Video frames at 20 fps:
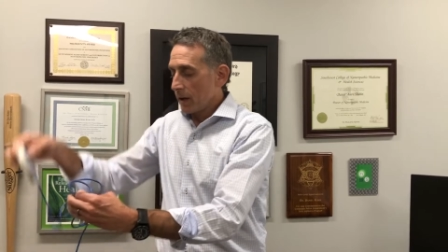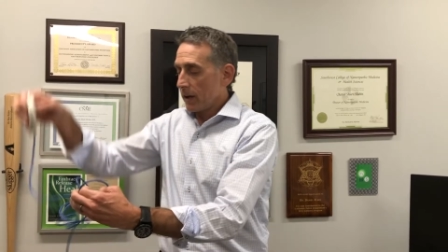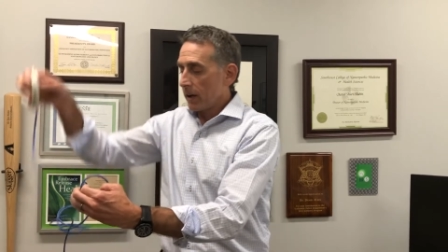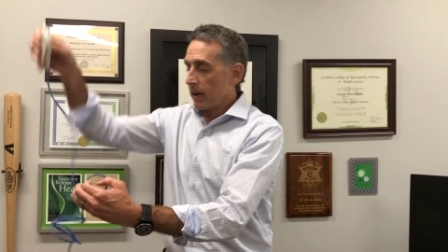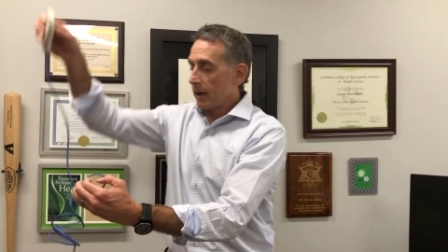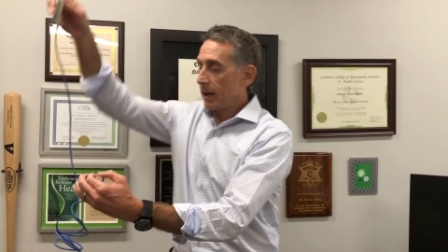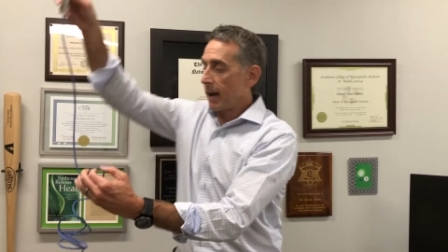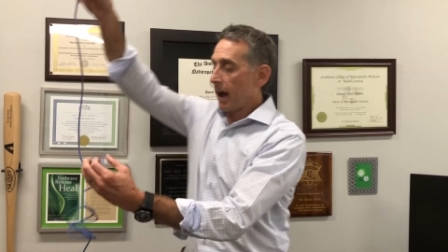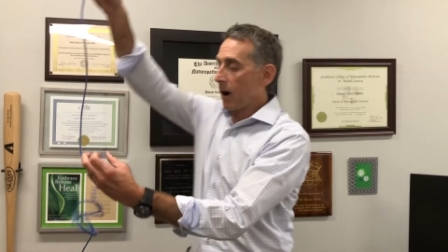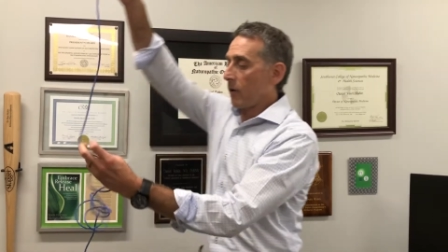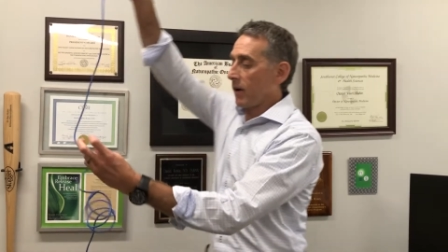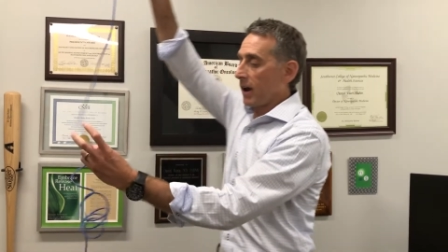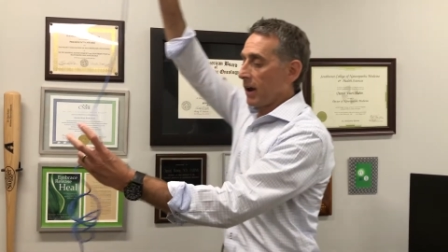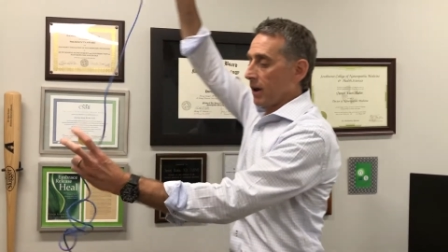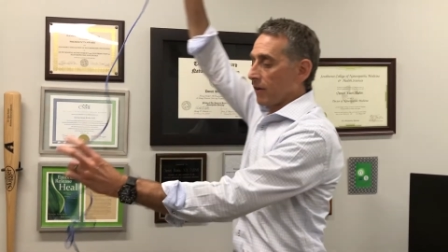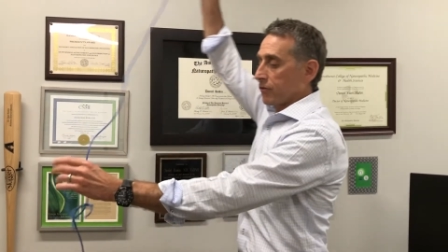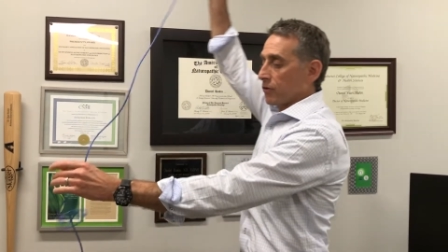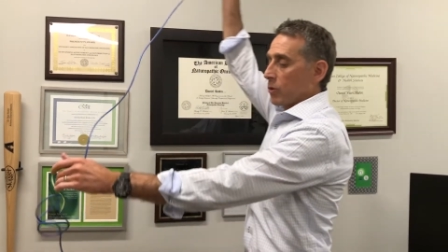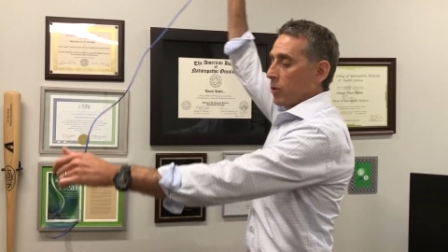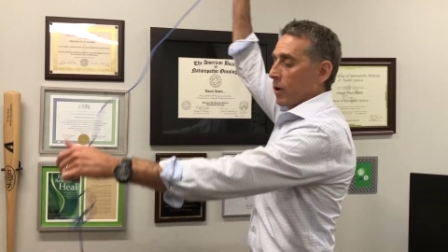and now I
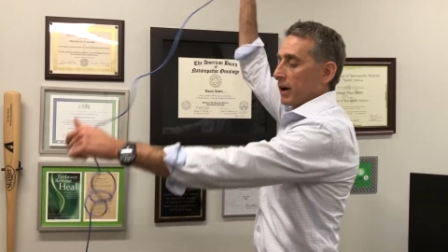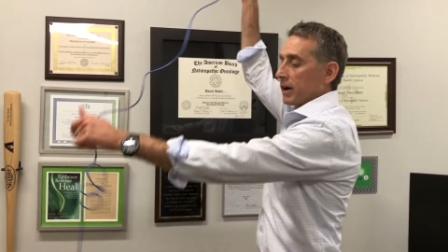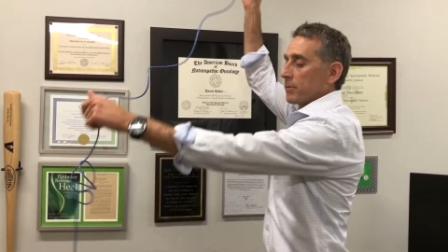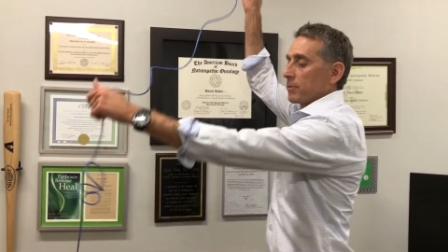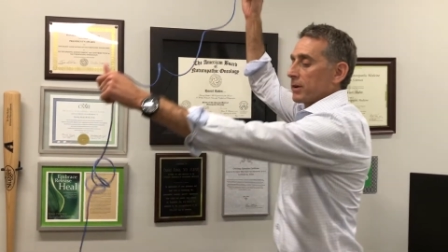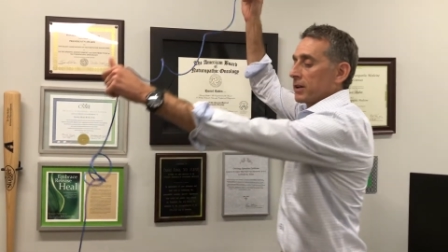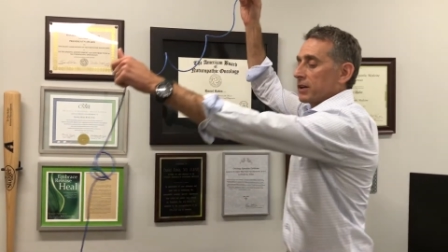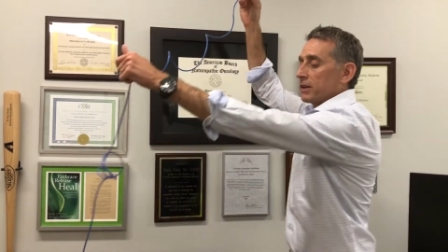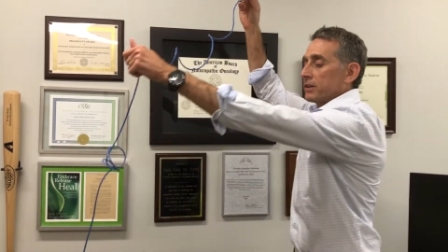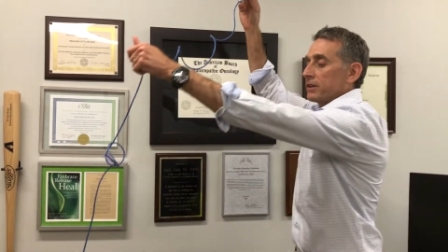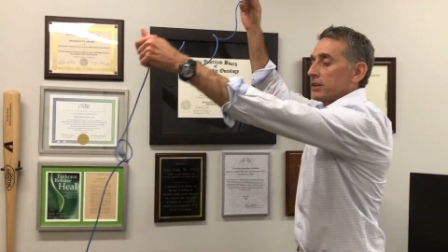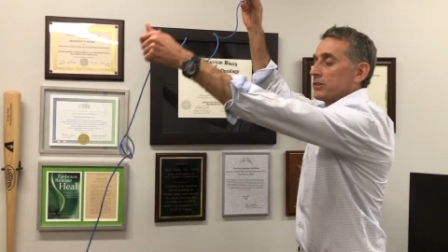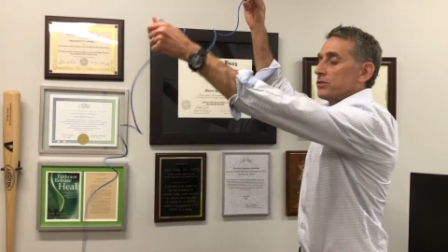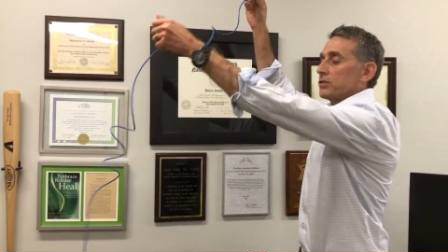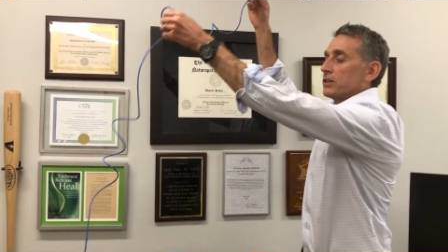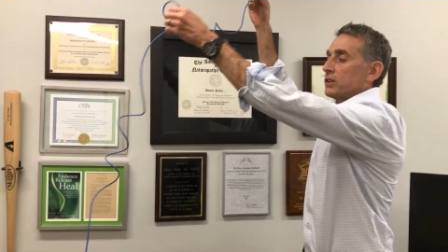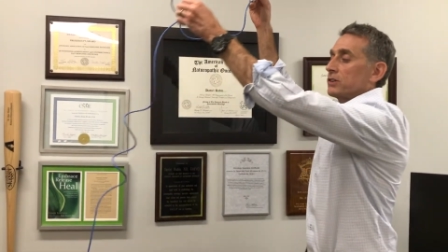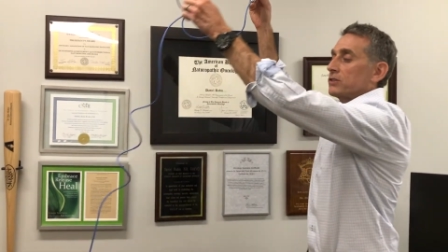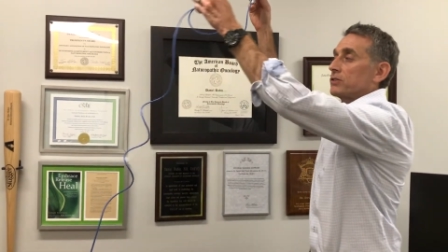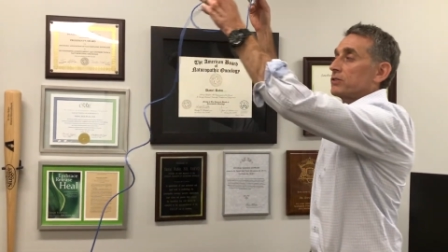have quite a bit of
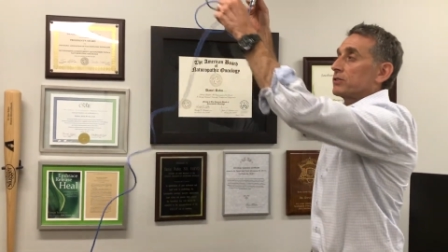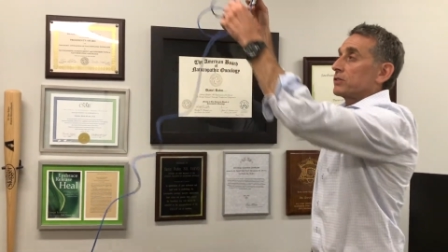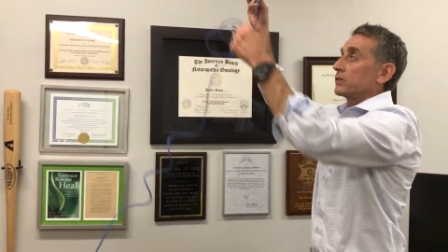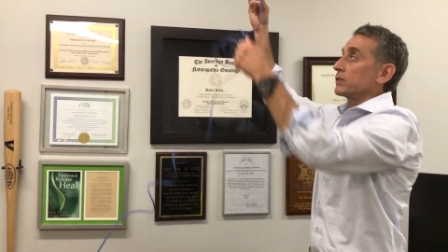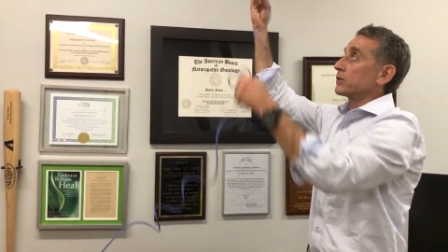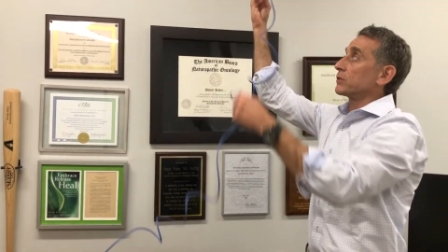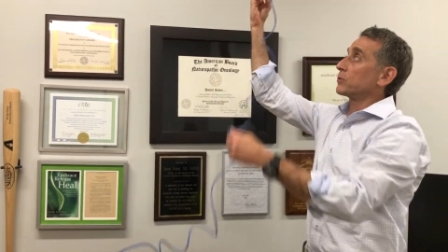distance